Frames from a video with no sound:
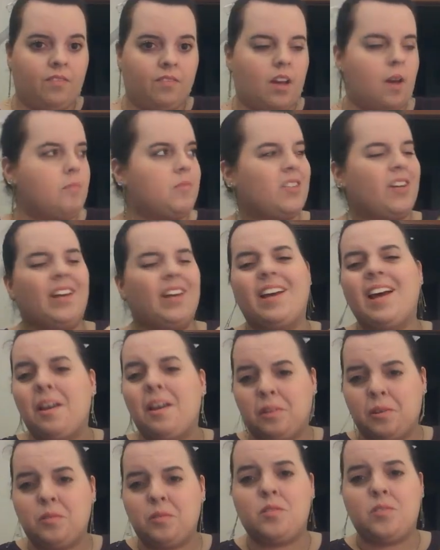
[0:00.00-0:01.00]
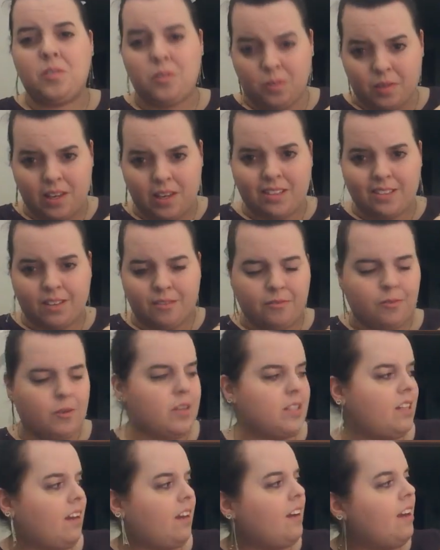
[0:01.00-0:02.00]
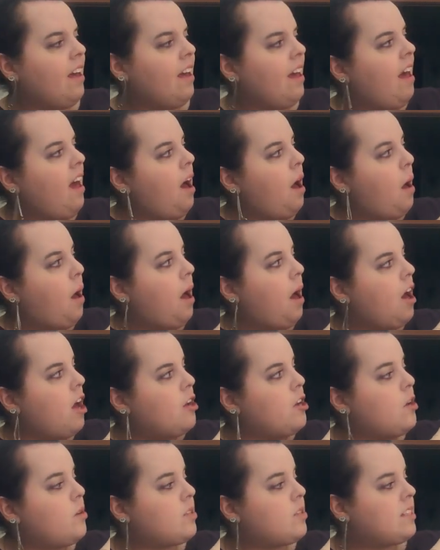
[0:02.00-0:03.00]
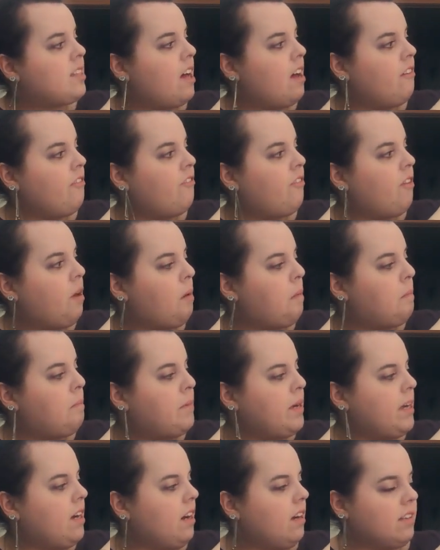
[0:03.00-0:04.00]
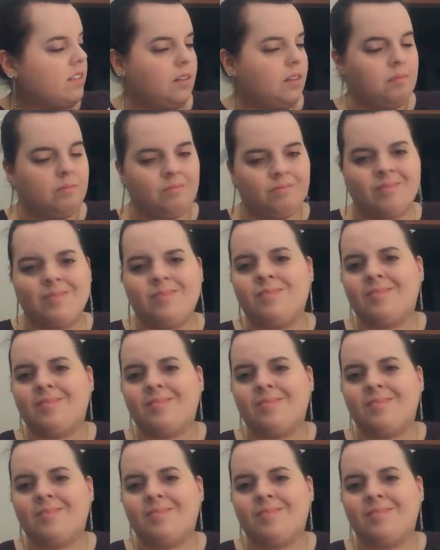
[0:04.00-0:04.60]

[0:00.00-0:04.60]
I'm sorry, Hello 2014. Note to self, be awesome.